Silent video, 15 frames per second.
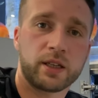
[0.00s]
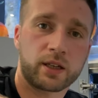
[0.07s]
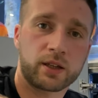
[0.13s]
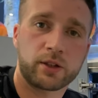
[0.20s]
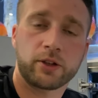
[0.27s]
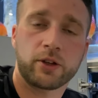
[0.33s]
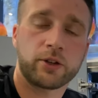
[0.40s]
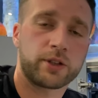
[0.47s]
because
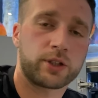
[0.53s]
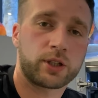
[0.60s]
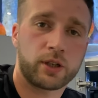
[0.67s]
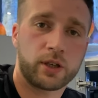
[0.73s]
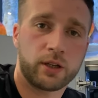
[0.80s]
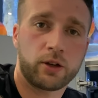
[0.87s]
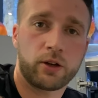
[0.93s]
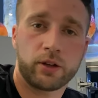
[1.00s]
a lot of
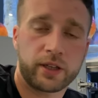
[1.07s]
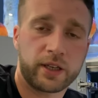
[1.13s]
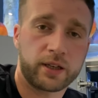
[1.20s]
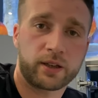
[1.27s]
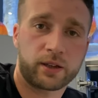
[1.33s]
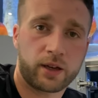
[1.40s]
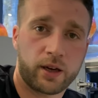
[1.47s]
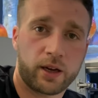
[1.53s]
the, a lot of the
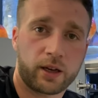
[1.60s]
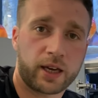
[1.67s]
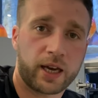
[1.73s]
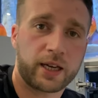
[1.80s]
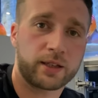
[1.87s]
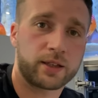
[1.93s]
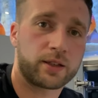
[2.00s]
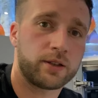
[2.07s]
uh,
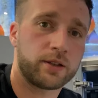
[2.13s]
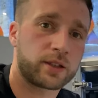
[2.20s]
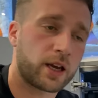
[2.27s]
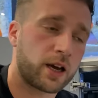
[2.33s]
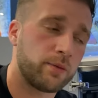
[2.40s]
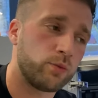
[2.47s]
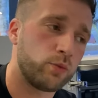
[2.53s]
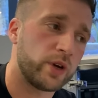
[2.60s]
canisters
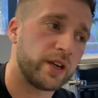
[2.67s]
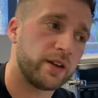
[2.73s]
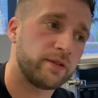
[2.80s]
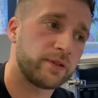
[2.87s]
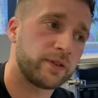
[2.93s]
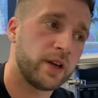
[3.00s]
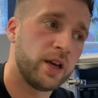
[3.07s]
come with